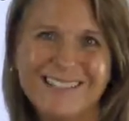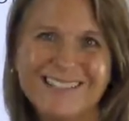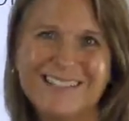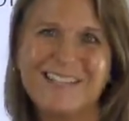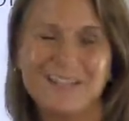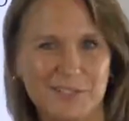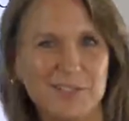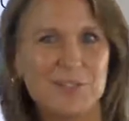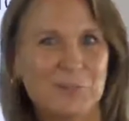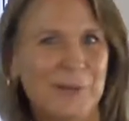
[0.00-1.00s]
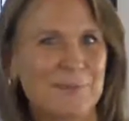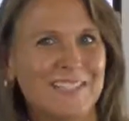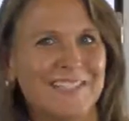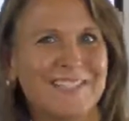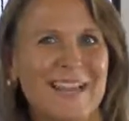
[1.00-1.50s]
then you should probably
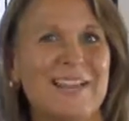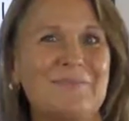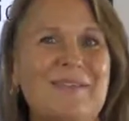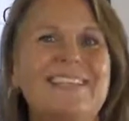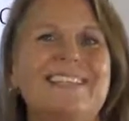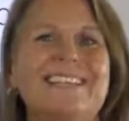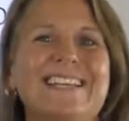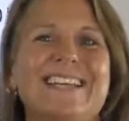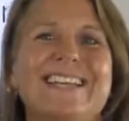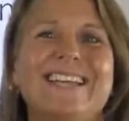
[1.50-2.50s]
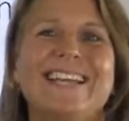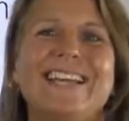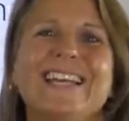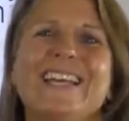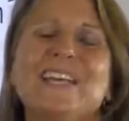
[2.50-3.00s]
get a second opinion
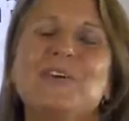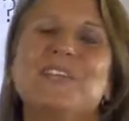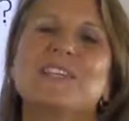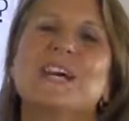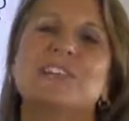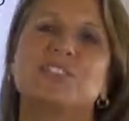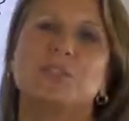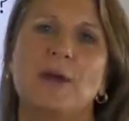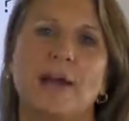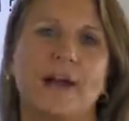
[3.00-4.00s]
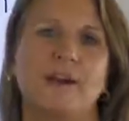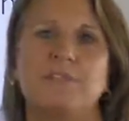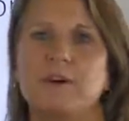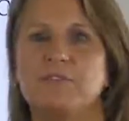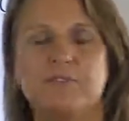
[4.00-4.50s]
you know, unless you have
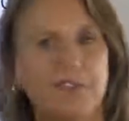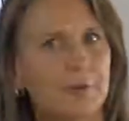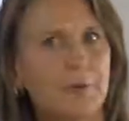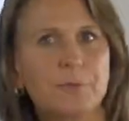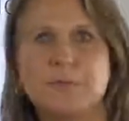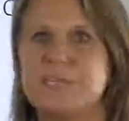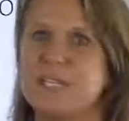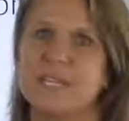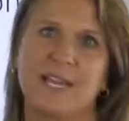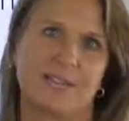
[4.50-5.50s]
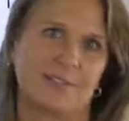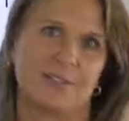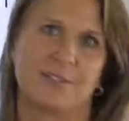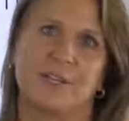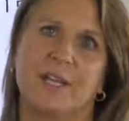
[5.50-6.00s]
a very routine
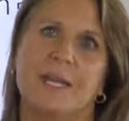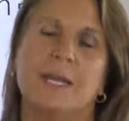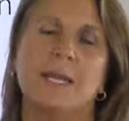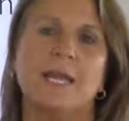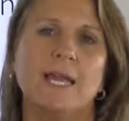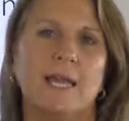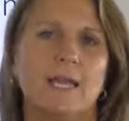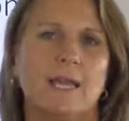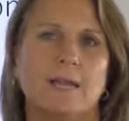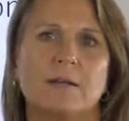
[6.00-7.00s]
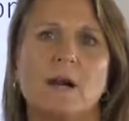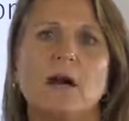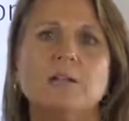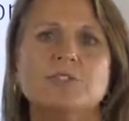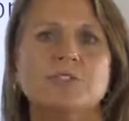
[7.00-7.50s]
cancer, an
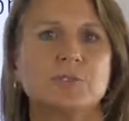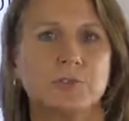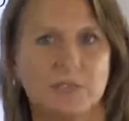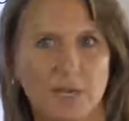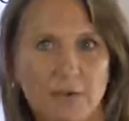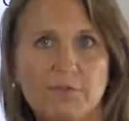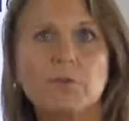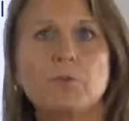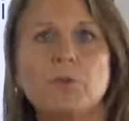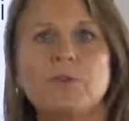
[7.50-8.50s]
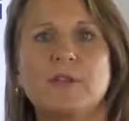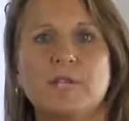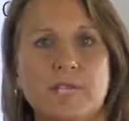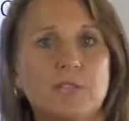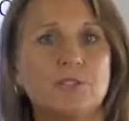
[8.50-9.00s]
oncologist who is comfortable that
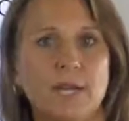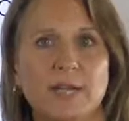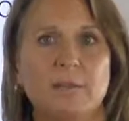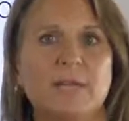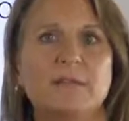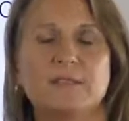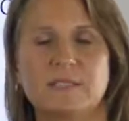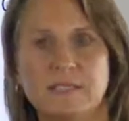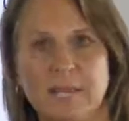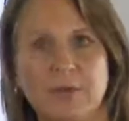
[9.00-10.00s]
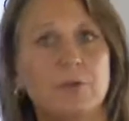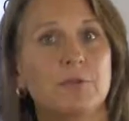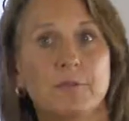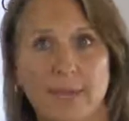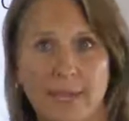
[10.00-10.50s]
he is recommending the standard
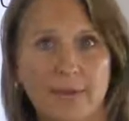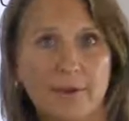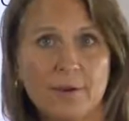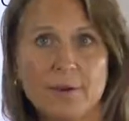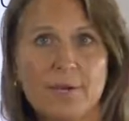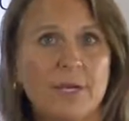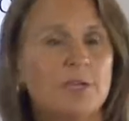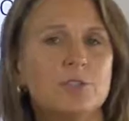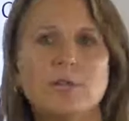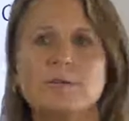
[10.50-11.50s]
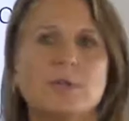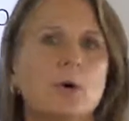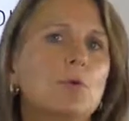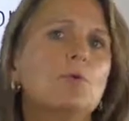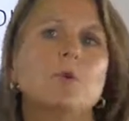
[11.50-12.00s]
of care should have
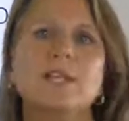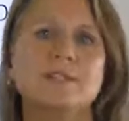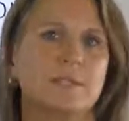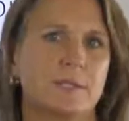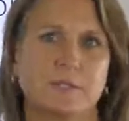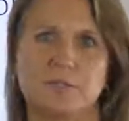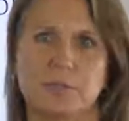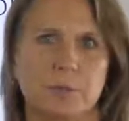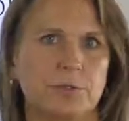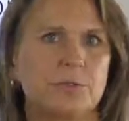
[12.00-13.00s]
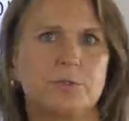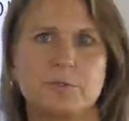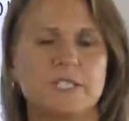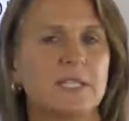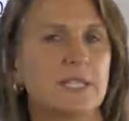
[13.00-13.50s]
no reason to discourage you from
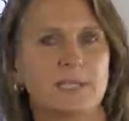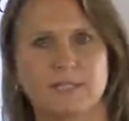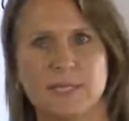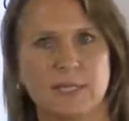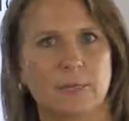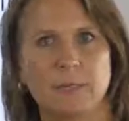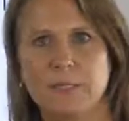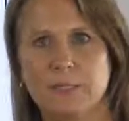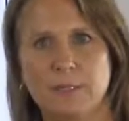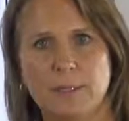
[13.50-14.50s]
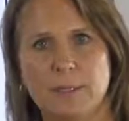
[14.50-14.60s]
seeking a second opinion.